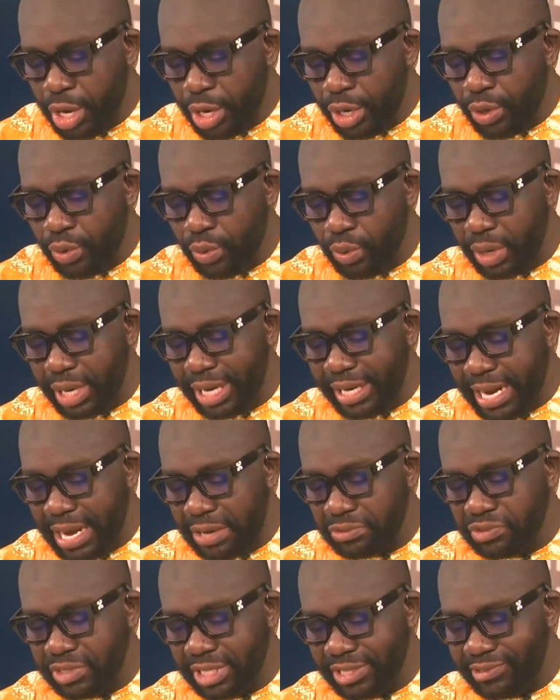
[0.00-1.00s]
who
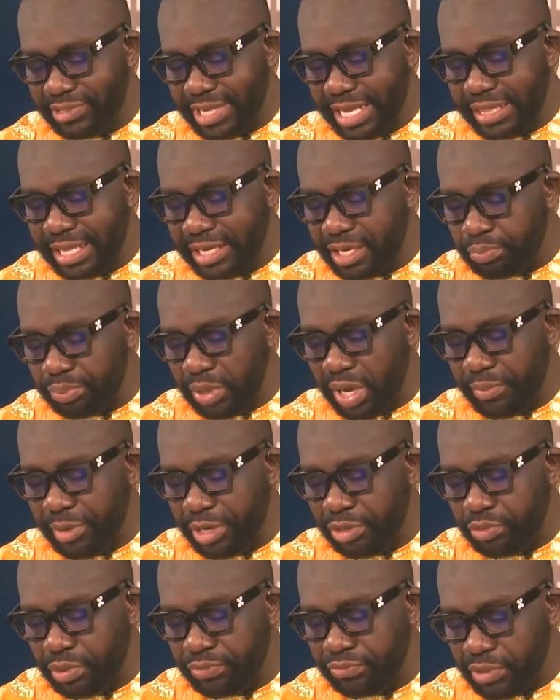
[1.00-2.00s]
announced this, said the
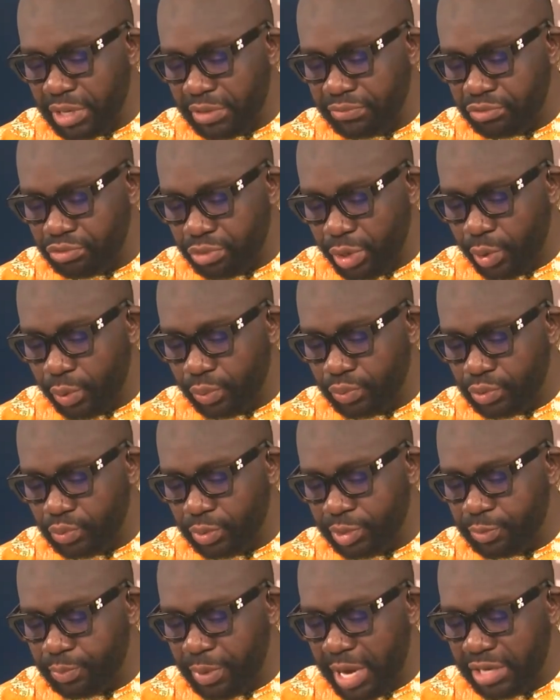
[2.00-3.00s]
deployment of, of drones
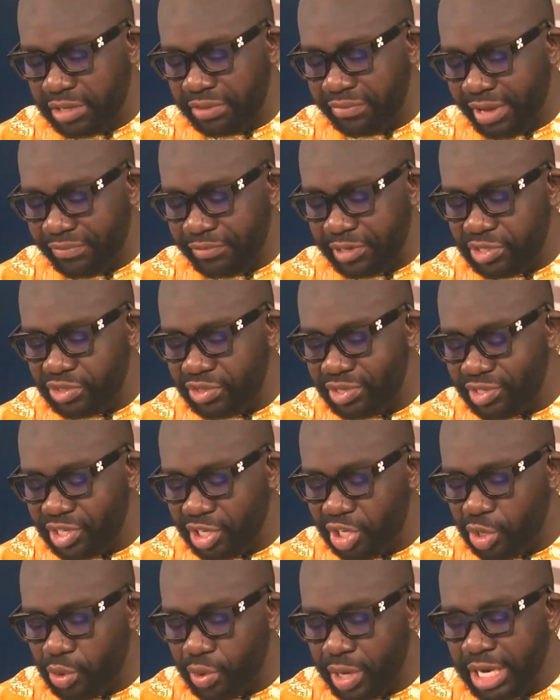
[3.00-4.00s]
was part of efforts to
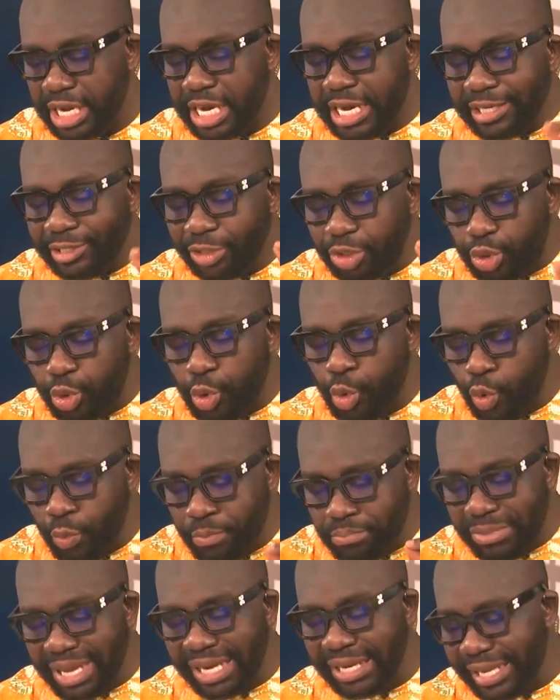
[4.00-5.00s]
secure 2
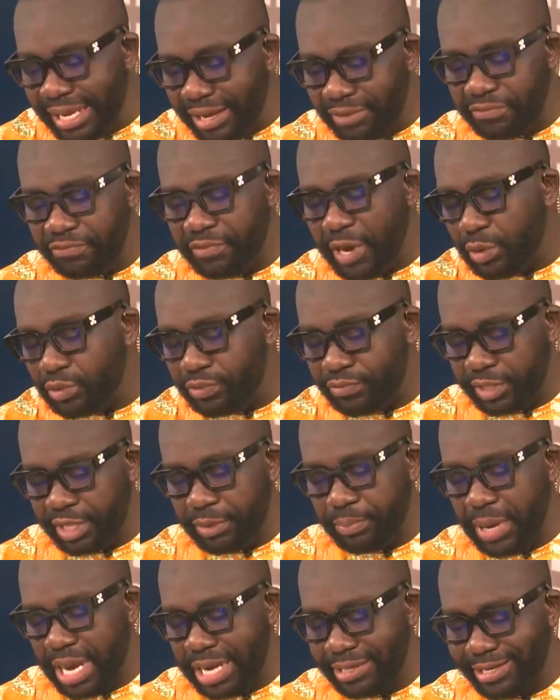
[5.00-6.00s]
million votes for the
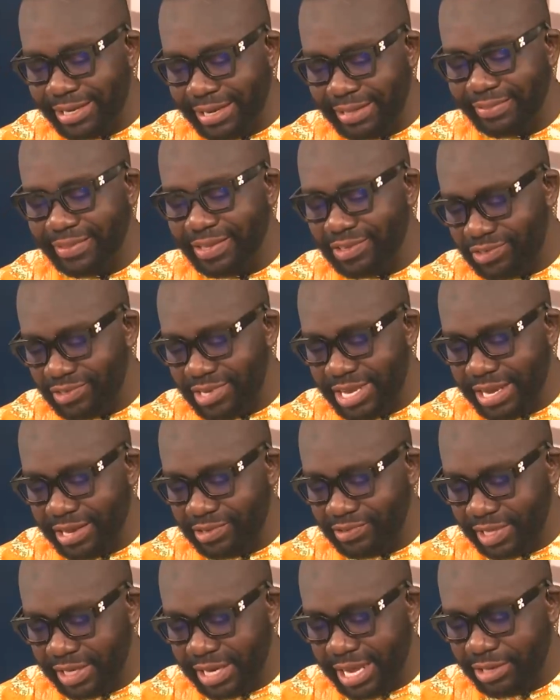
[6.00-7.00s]
party in this
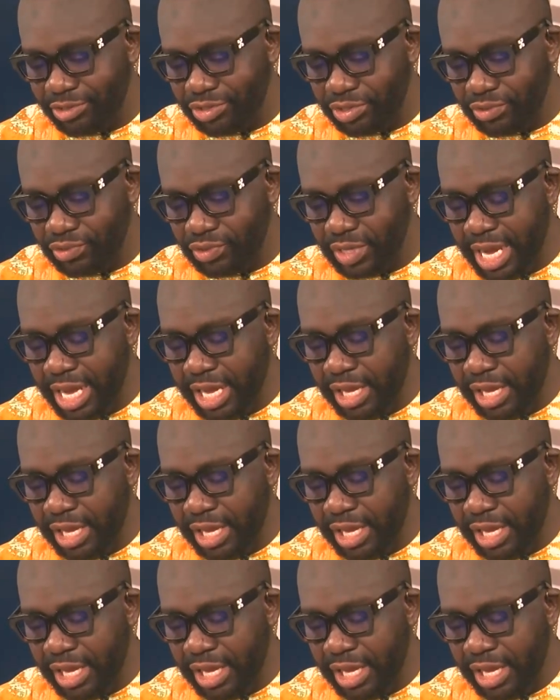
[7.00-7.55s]
year's elections.